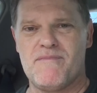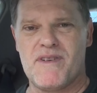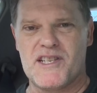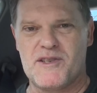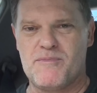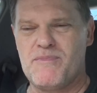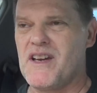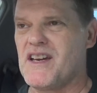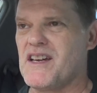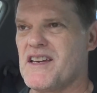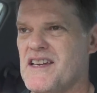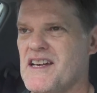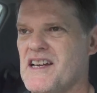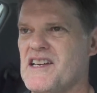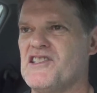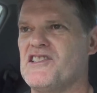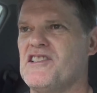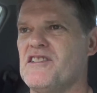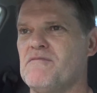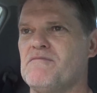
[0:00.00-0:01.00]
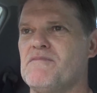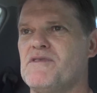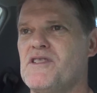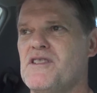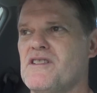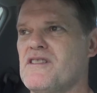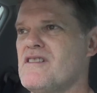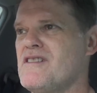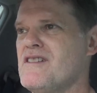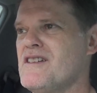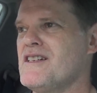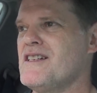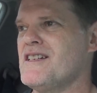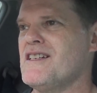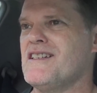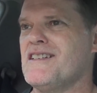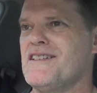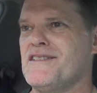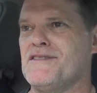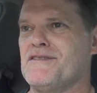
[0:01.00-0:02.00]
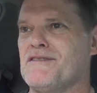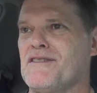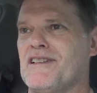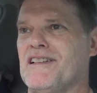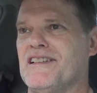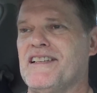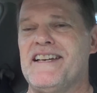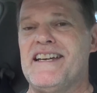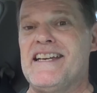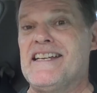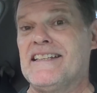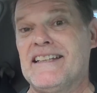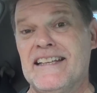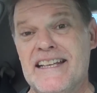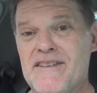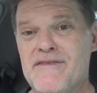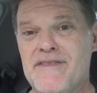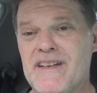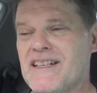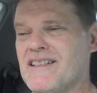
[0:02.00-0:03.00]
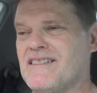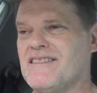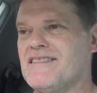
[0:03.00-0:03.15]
must be accustomed to clean living.